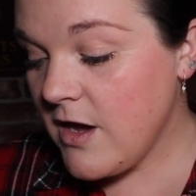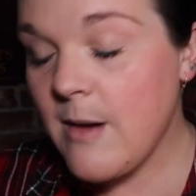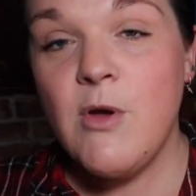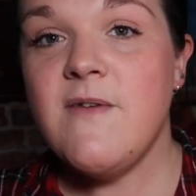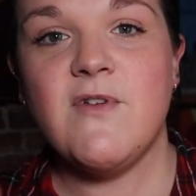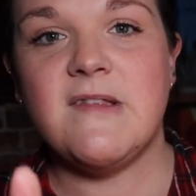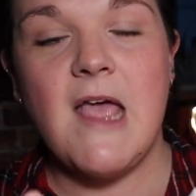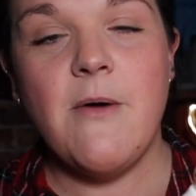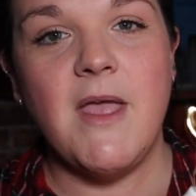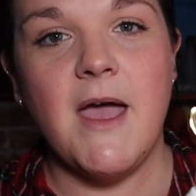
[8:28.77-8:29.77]
I'm not even going to
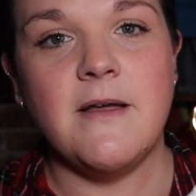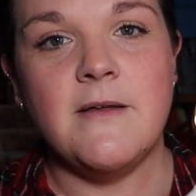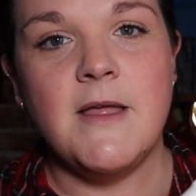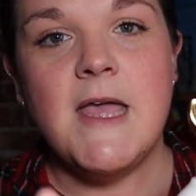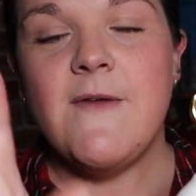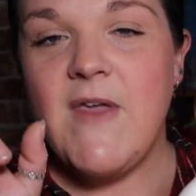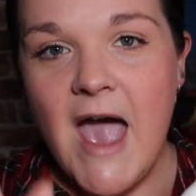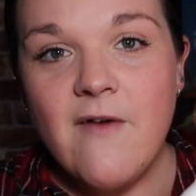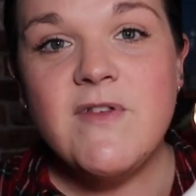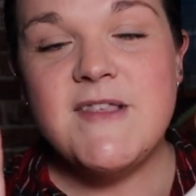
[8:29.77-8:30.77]
tell you. If you
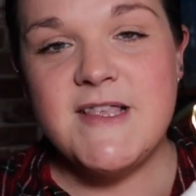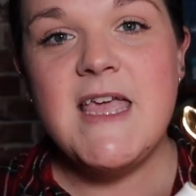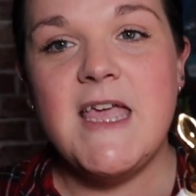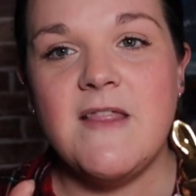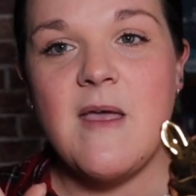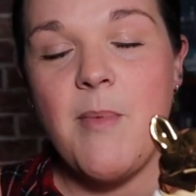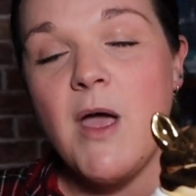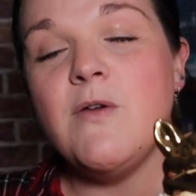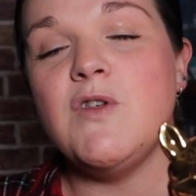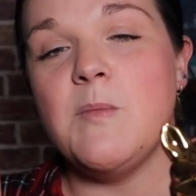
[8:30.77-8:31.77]
haven't seen their
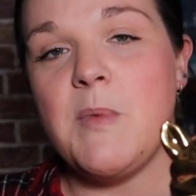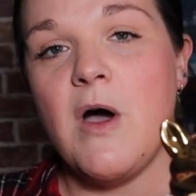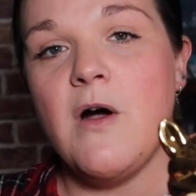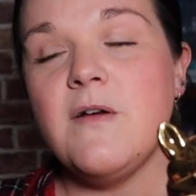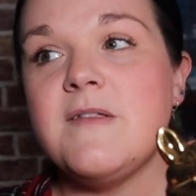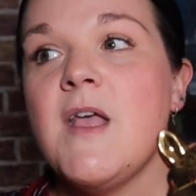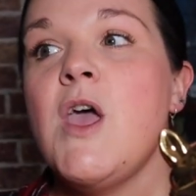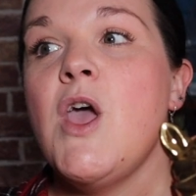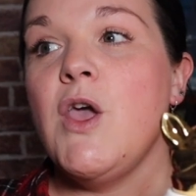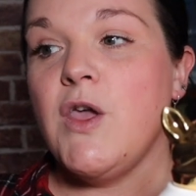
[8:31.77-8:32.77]
potion box,
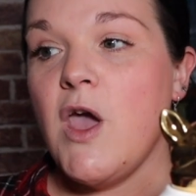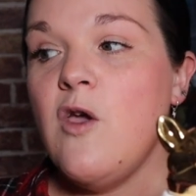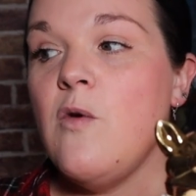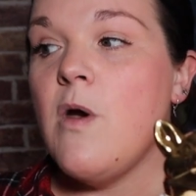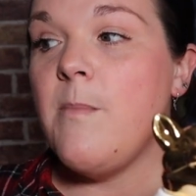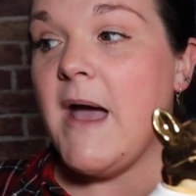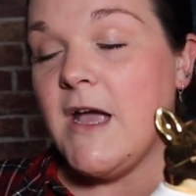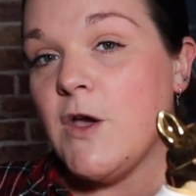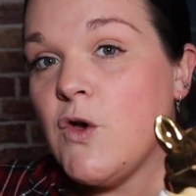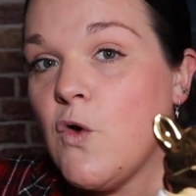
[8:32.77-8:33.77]
go
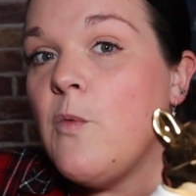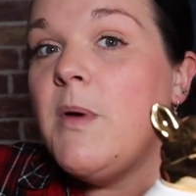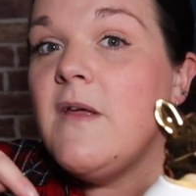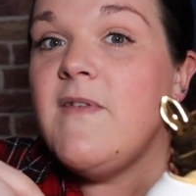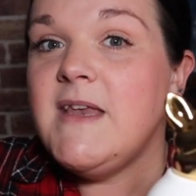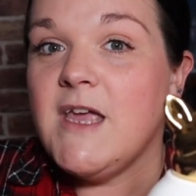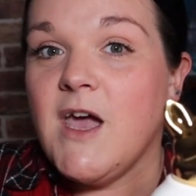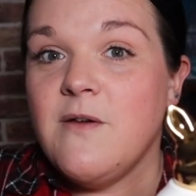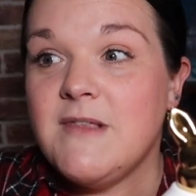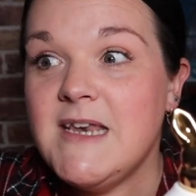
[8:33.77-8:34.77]
back a couple of
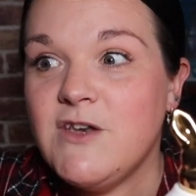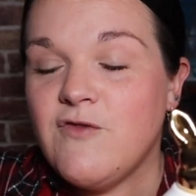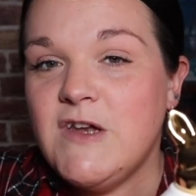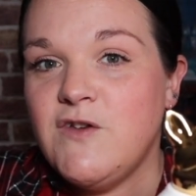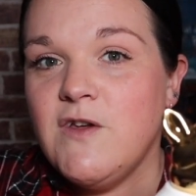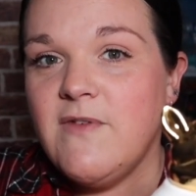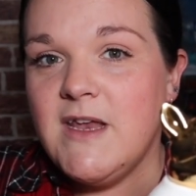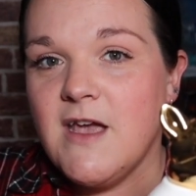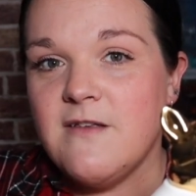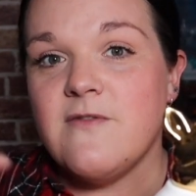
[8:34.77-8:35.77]
videos, literally two
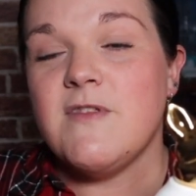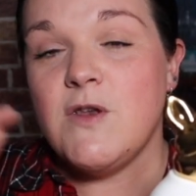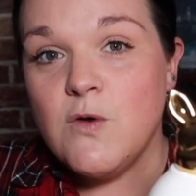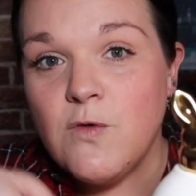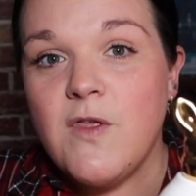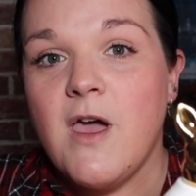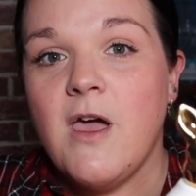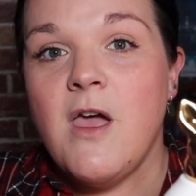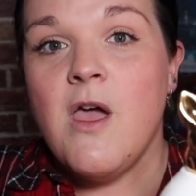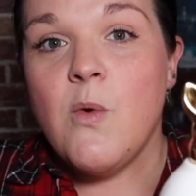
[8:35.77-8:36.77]
videos. There is
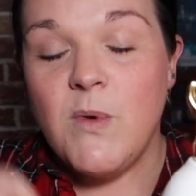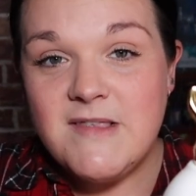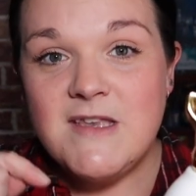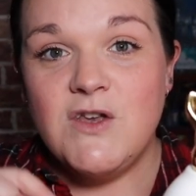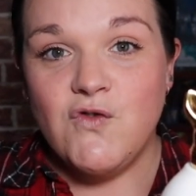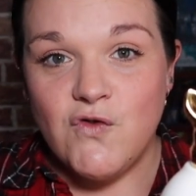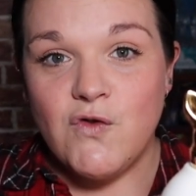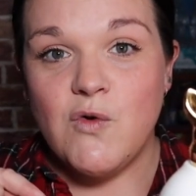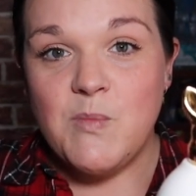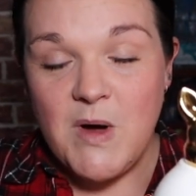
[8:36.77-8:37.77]
another Wizarding
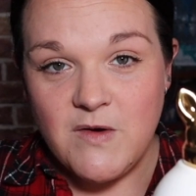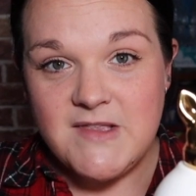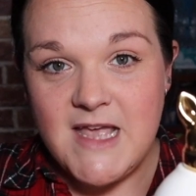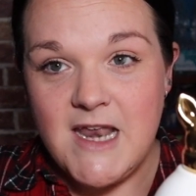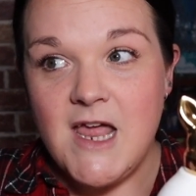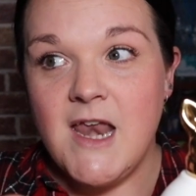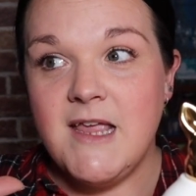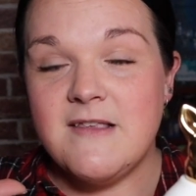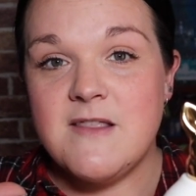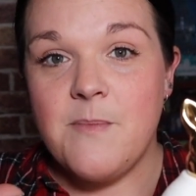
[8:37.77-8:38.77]
Trunk unboxing and
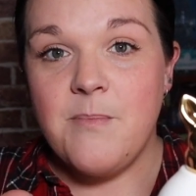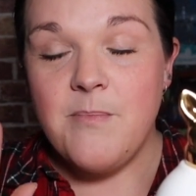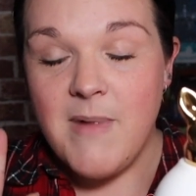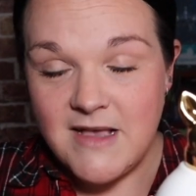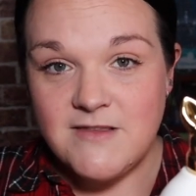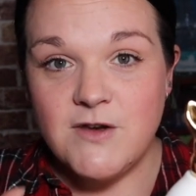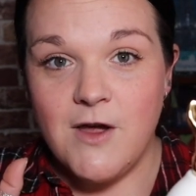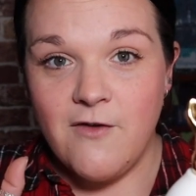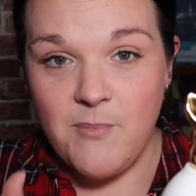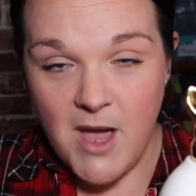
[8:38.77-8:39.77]
it's the Master
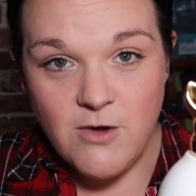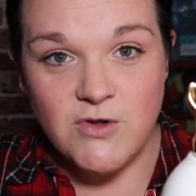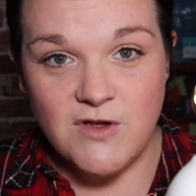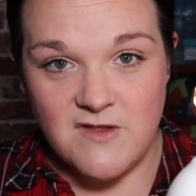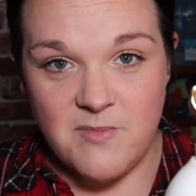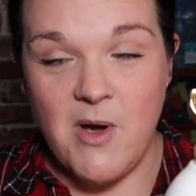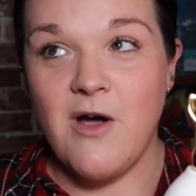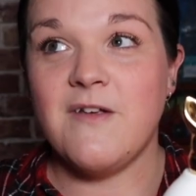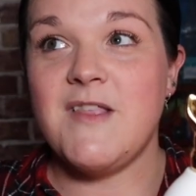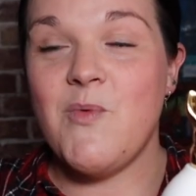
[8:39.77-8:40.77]
of Potions
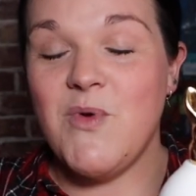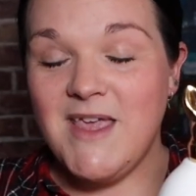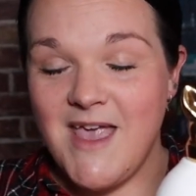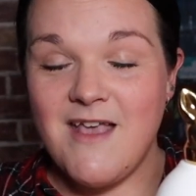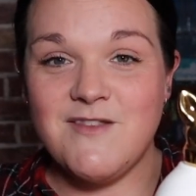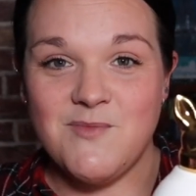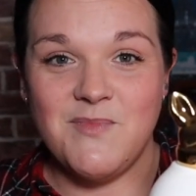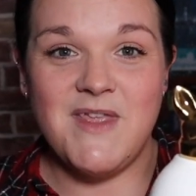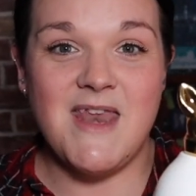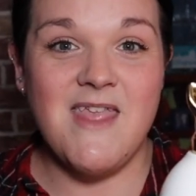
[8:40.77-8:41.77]
box. And we get
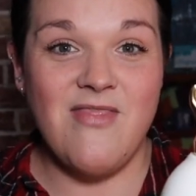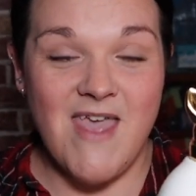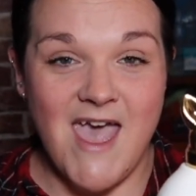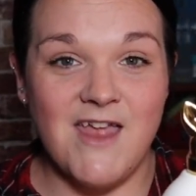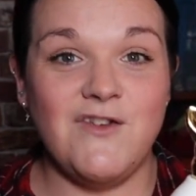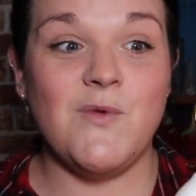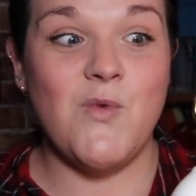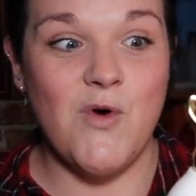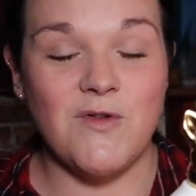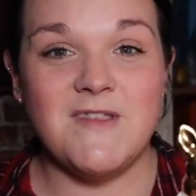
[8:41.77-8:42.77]
something in there
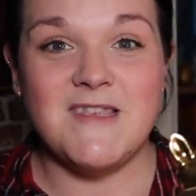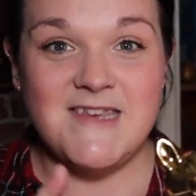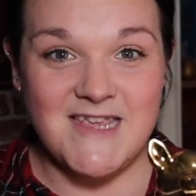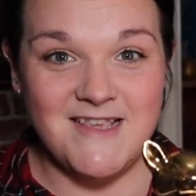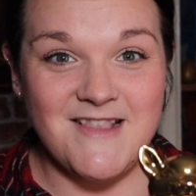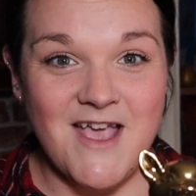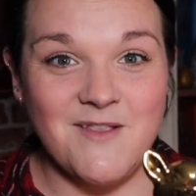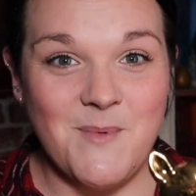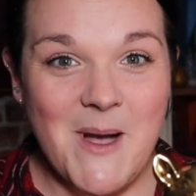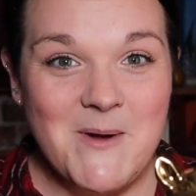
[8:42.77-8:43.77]
towards the tea set
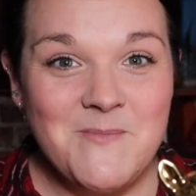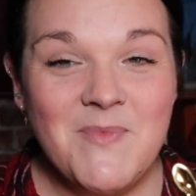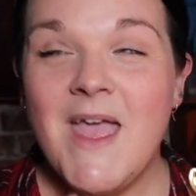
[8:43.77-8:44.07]
as well.